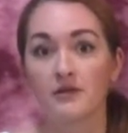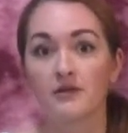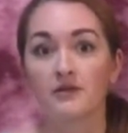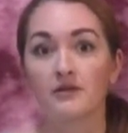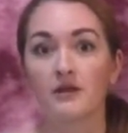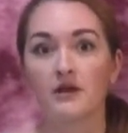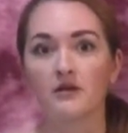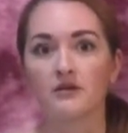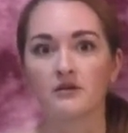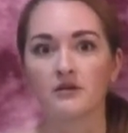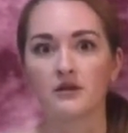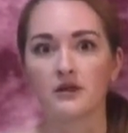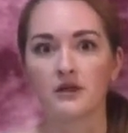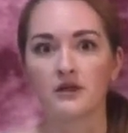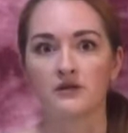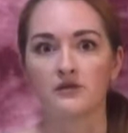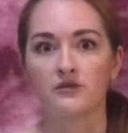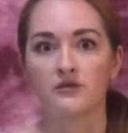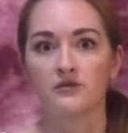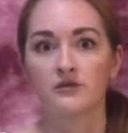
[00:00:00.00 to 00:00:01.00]
there
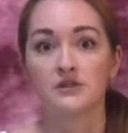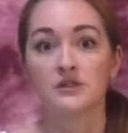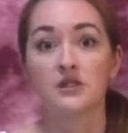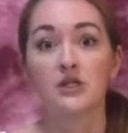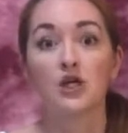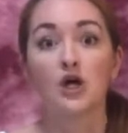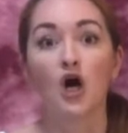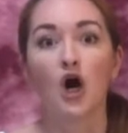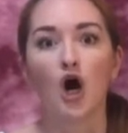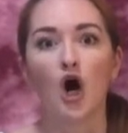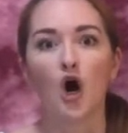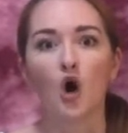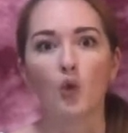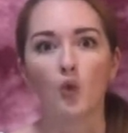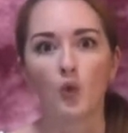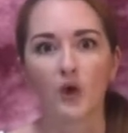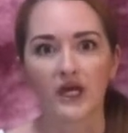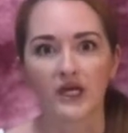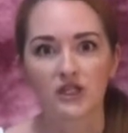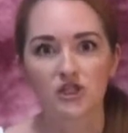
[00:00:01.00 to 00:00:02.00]
lived a
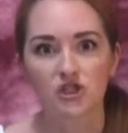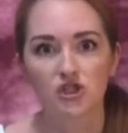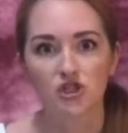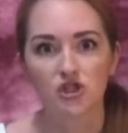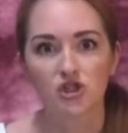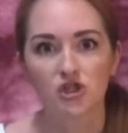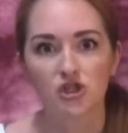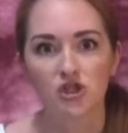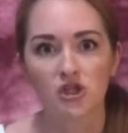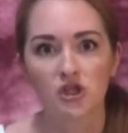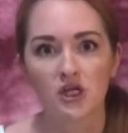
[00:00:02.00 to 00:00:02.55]
witch.